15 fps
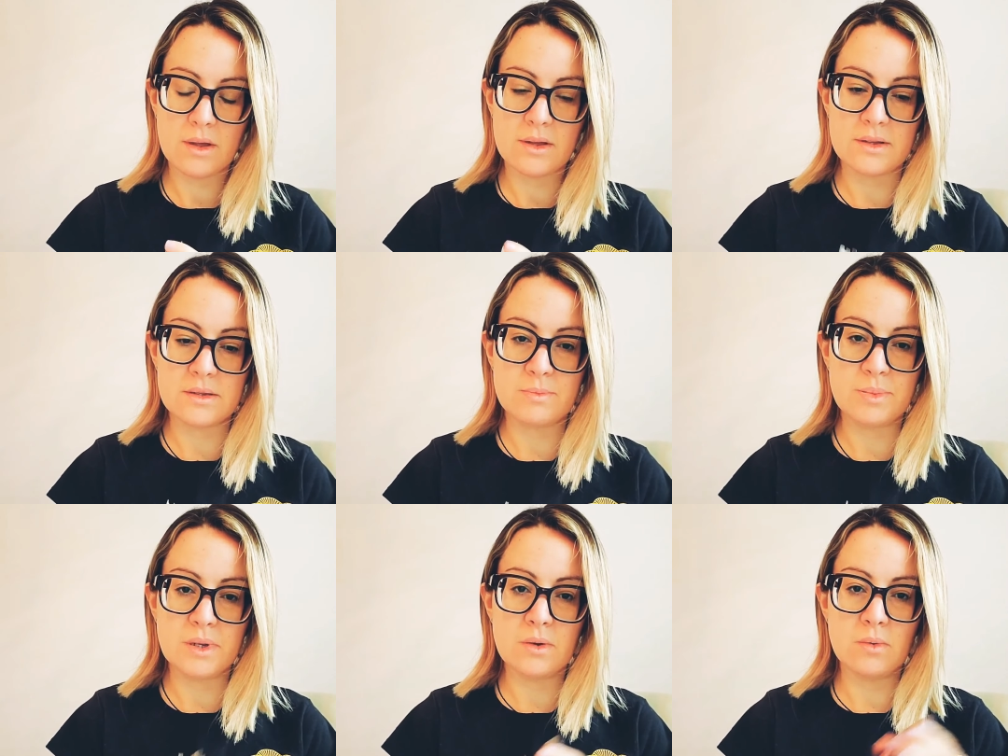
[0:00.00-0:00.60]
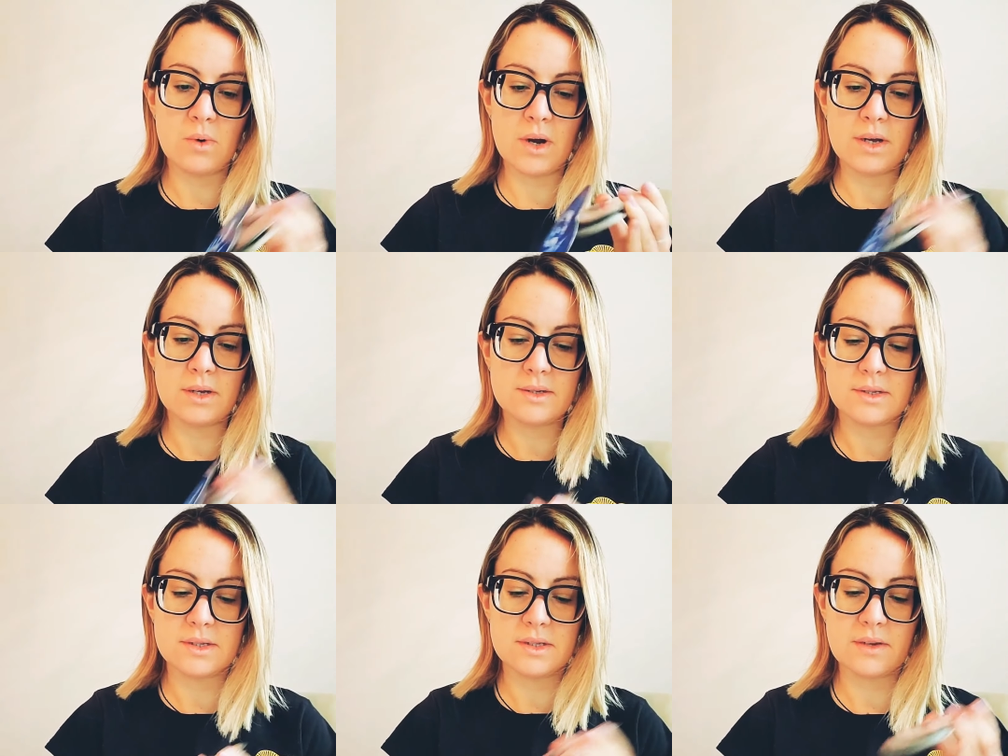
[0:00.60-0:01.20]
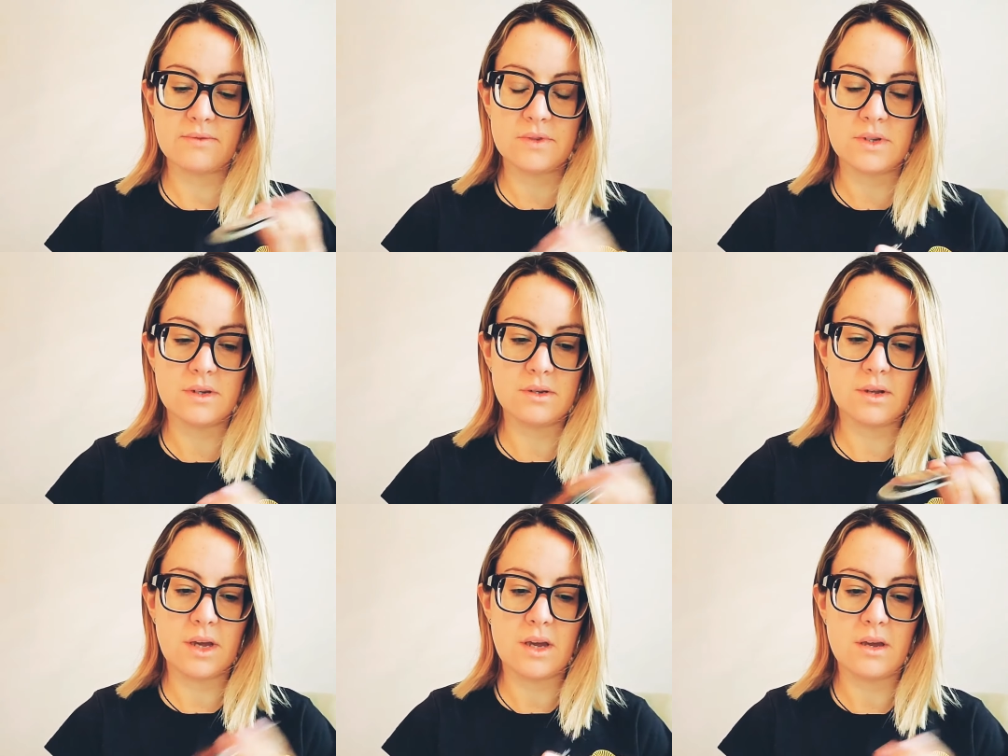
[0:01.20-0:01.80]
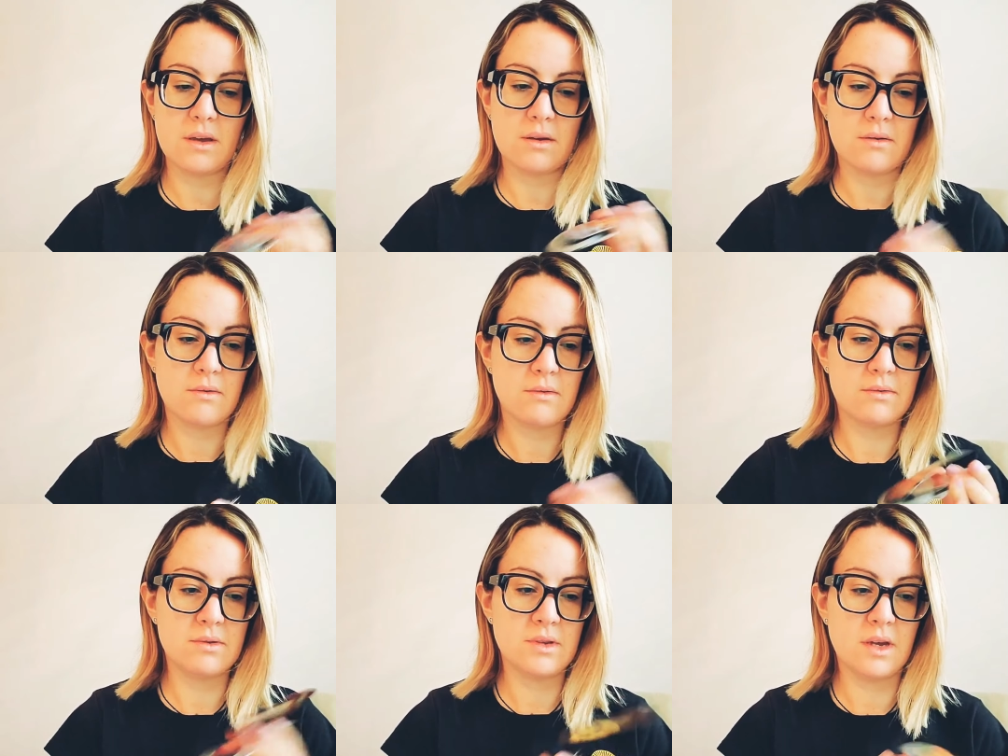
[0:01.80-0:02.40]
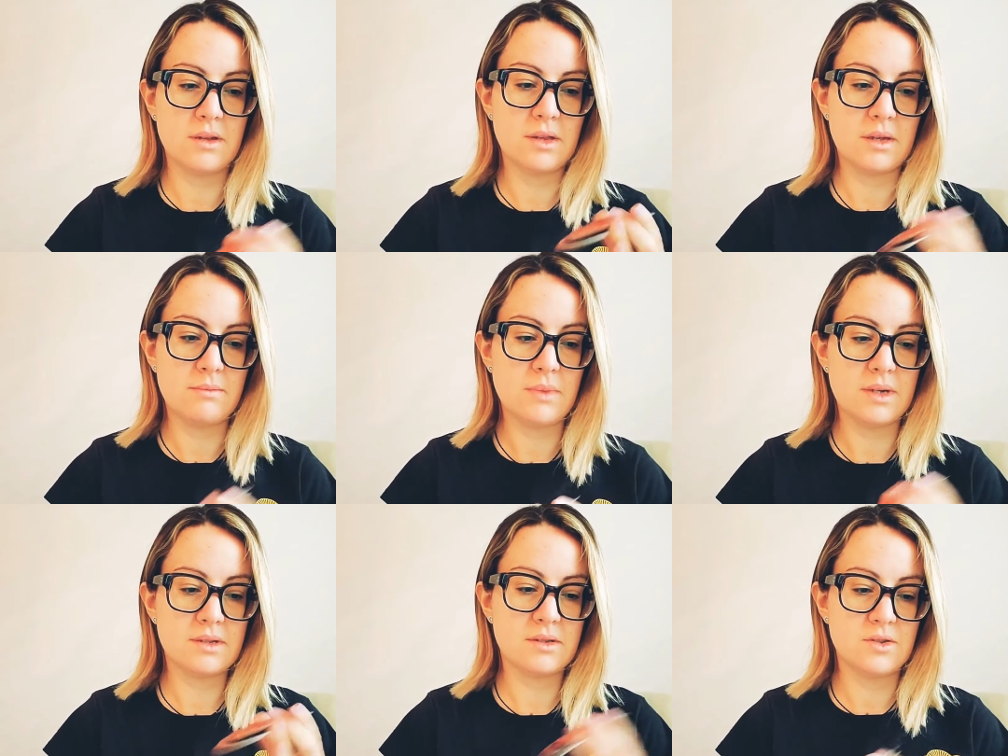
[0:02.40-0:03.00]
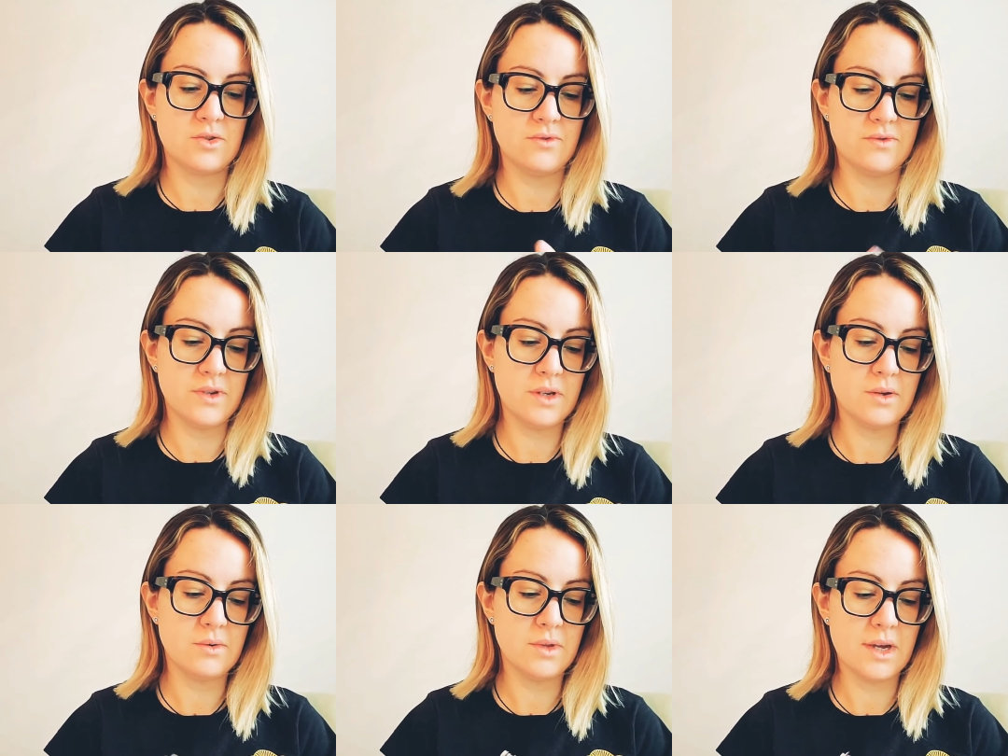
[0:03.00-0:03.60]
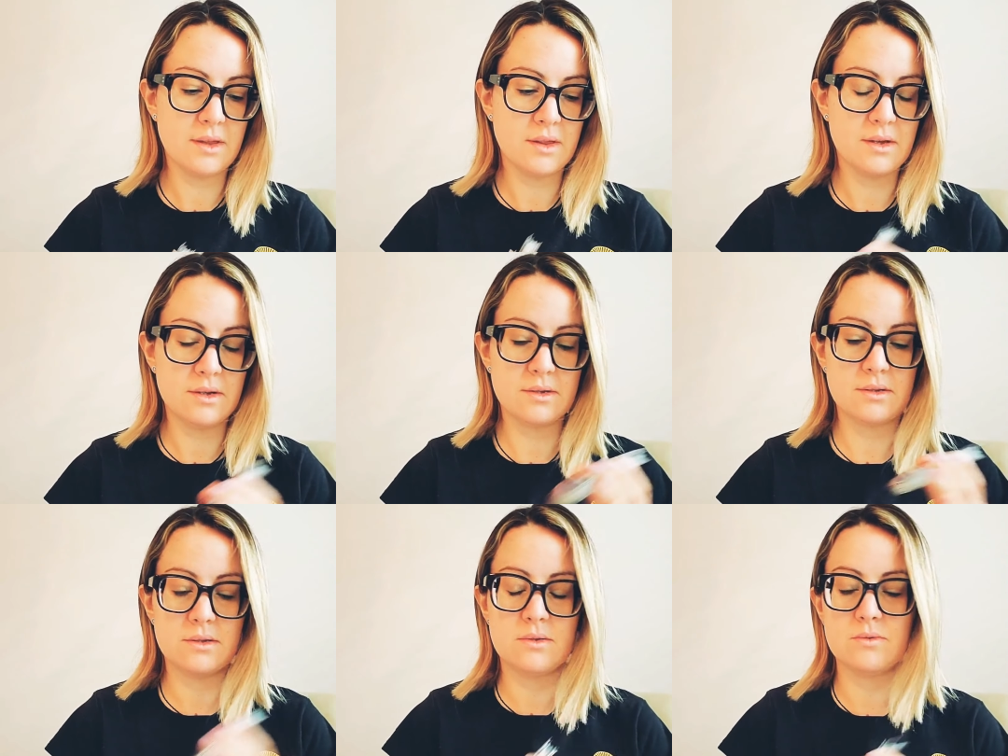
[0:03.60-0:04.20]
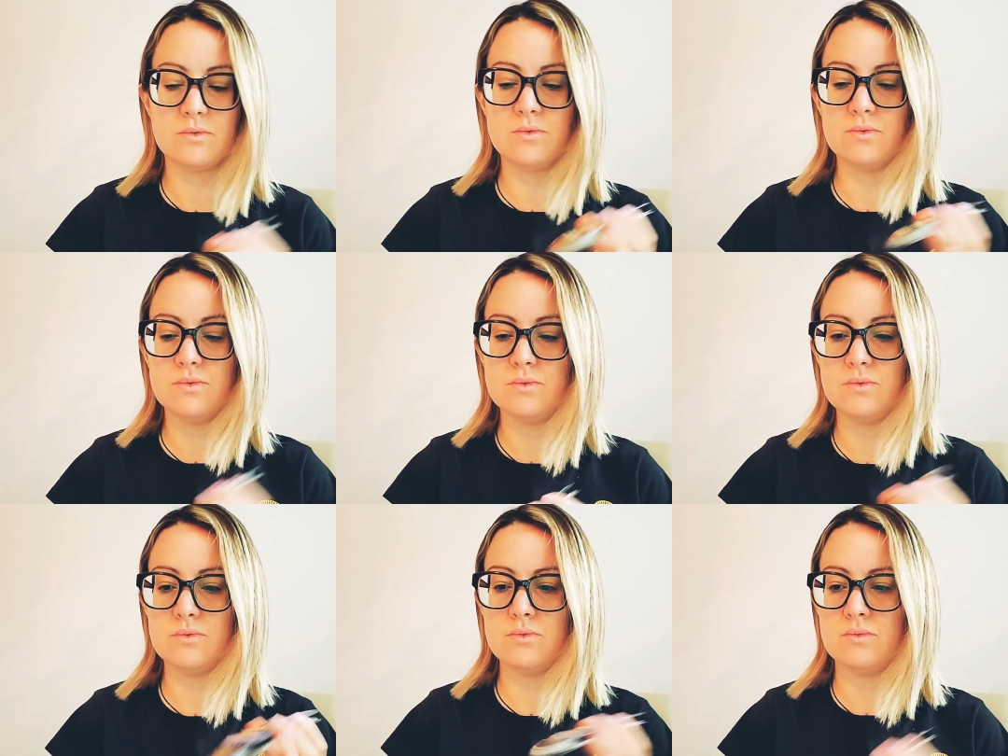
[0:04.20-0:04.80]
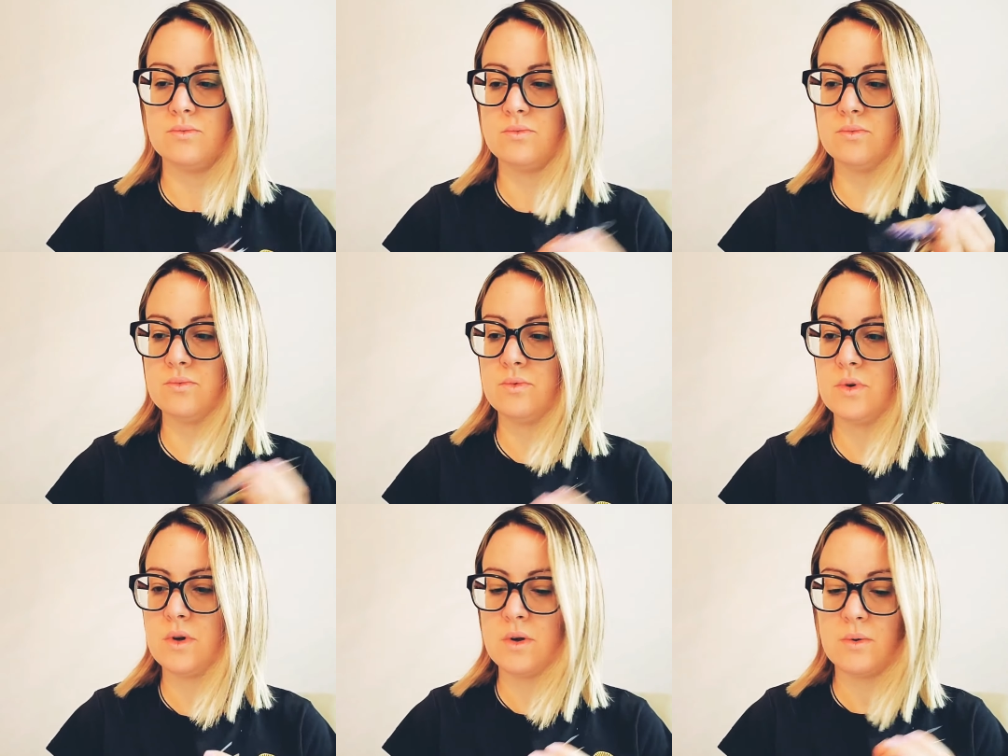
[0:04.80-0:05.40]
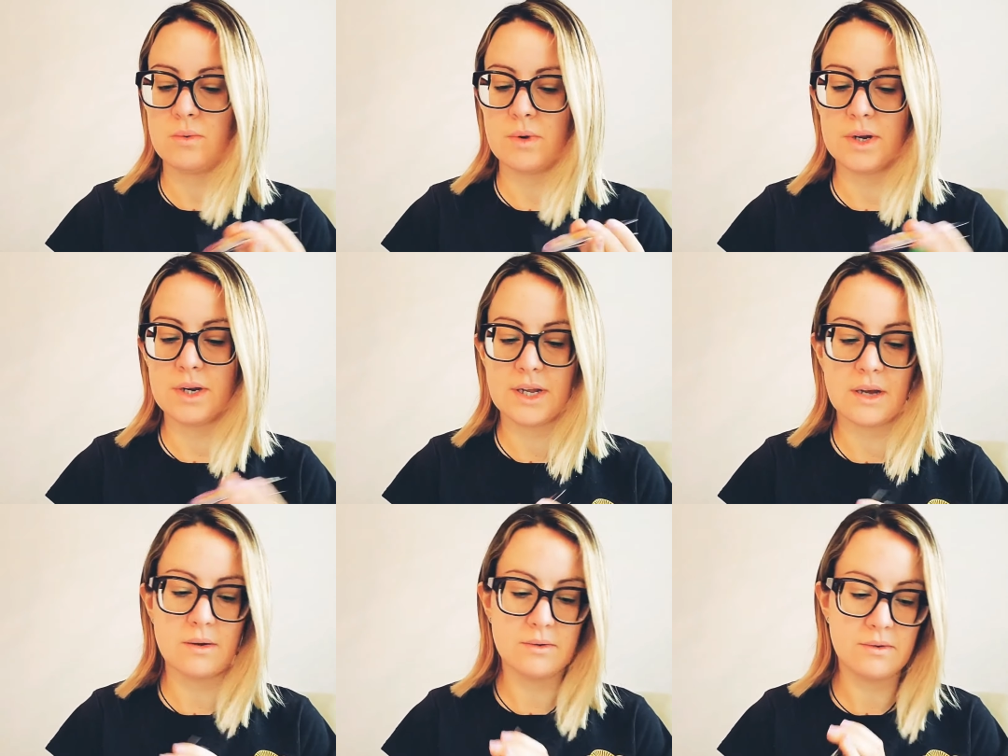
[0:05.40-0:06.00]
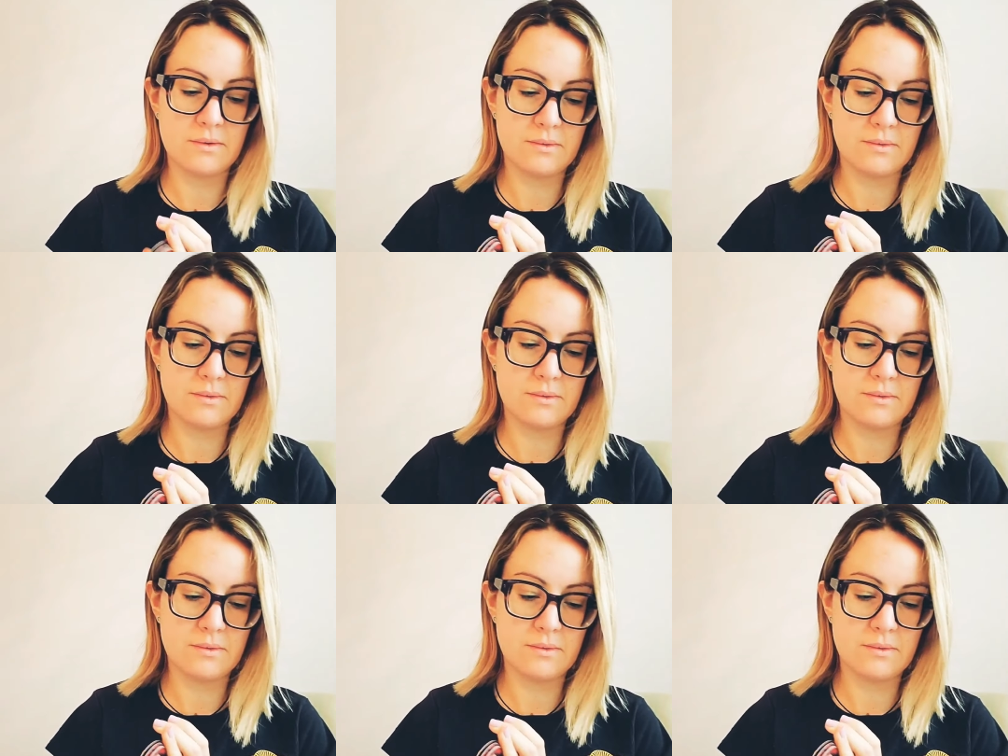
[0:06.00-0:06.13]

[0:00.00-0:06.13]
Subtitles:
It's been a while since I've done a daily message video like this. Ooh, we're gonna get,